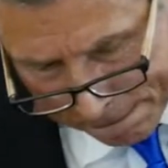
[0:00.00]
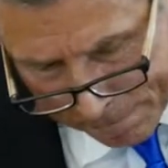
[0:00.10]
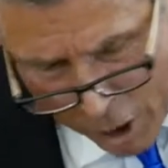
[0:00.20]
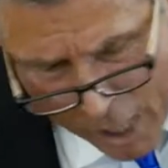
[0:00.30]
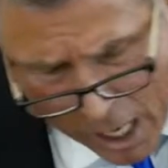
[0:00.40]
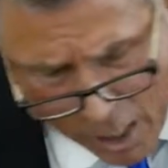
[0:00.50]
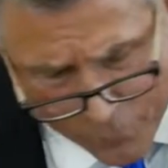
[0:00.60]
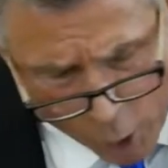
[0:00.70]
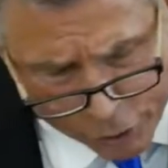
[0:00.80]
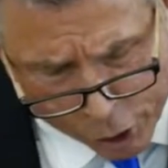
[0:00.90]
You're not a
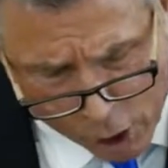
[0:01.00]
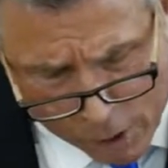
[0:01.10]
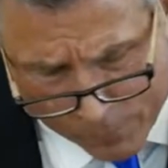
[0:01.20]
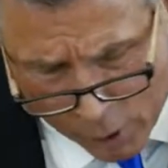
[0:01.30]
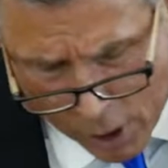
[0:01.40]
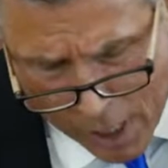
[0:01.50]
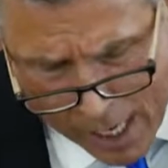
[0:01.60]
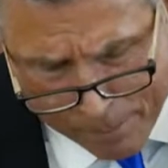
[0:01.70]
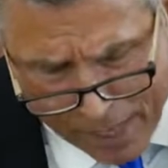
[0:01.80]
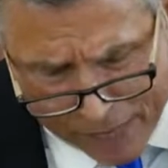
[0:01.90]
vulture, you're
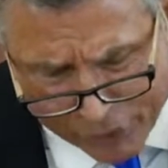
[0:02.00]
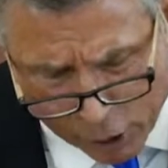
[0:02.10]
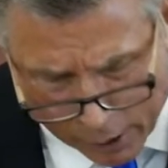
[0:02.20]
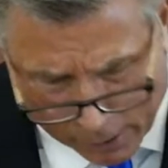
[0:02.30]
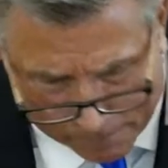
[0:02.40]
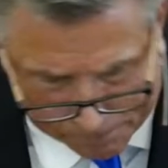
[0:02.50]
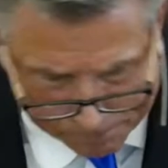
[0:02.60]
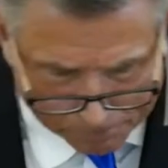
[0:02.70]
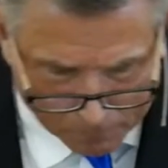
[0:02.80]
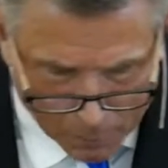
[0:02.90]
not a buzzard.
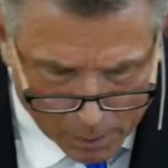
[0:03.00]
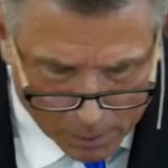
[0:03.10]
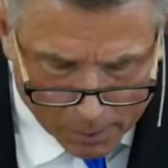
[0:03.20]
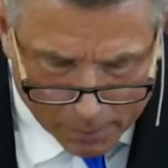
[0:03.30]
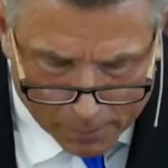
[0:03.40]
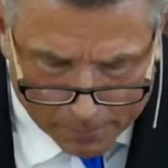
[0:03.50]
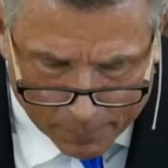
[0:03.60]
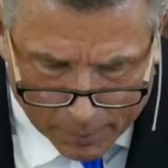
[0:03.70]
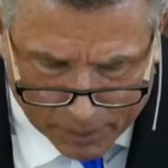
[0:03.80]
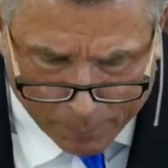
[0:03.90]

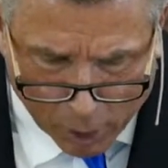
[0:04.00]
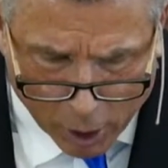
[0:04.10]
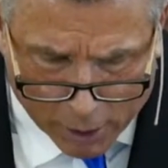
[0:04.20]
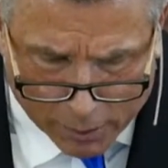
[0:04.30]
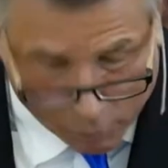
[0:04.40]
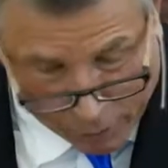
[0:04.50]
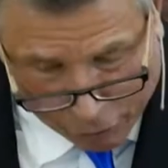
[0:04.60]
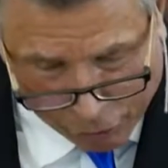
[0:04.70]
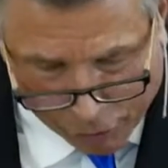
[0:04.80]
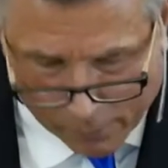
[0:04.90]
This bird,
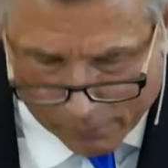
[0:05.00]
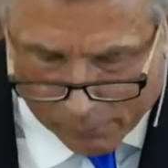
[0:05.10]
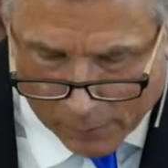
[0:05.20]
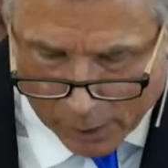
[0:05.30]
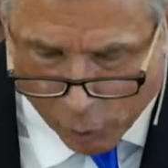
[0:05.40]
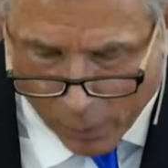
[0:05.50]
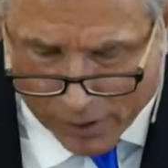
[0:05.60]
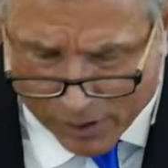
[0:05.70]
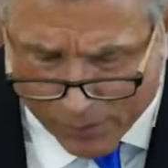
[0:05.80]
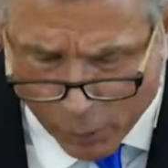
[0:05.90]
Christian,
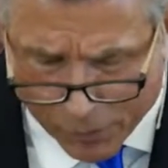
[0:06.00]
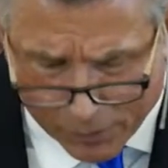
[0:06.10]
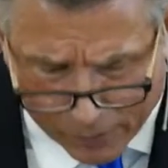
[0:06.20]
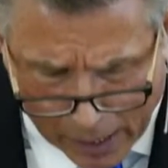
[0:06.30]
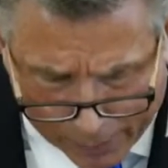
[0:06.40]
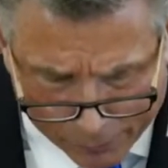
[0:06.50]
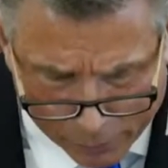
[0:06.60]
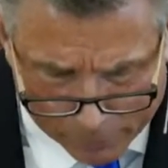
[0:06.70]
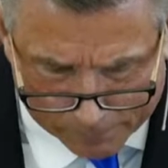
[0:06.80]
enjoys the filth of life,